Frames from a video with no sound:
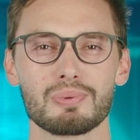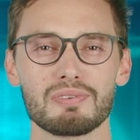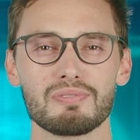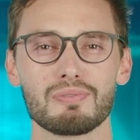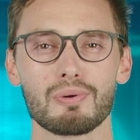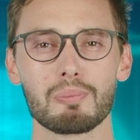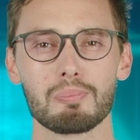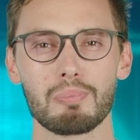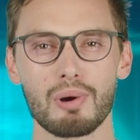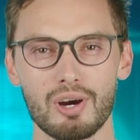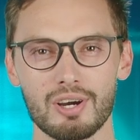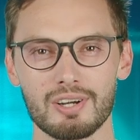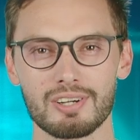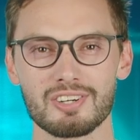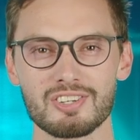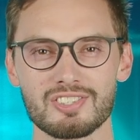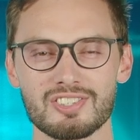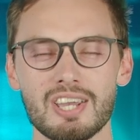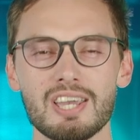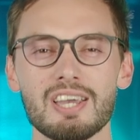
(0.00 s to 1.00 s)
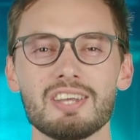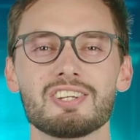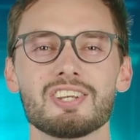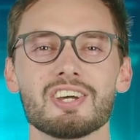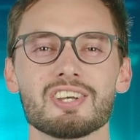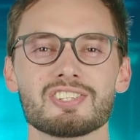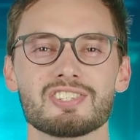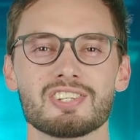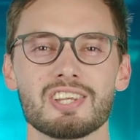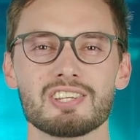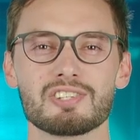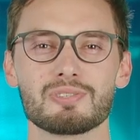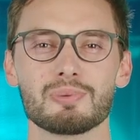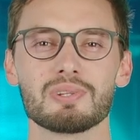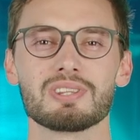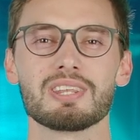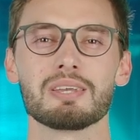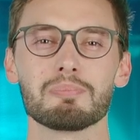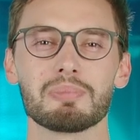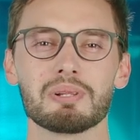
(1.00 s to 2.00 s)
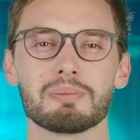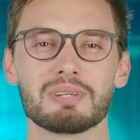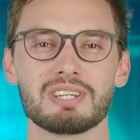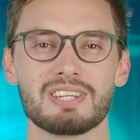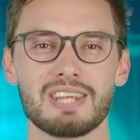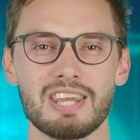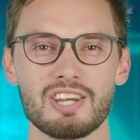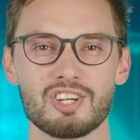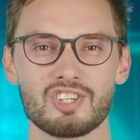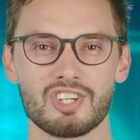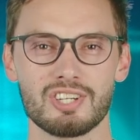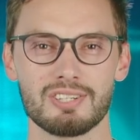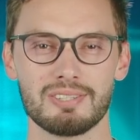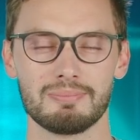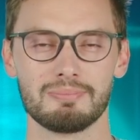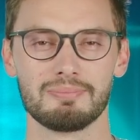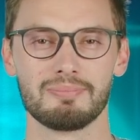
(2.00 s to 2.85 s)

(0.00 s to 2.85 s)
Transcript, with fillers: twenty-four partners to assist with implementation.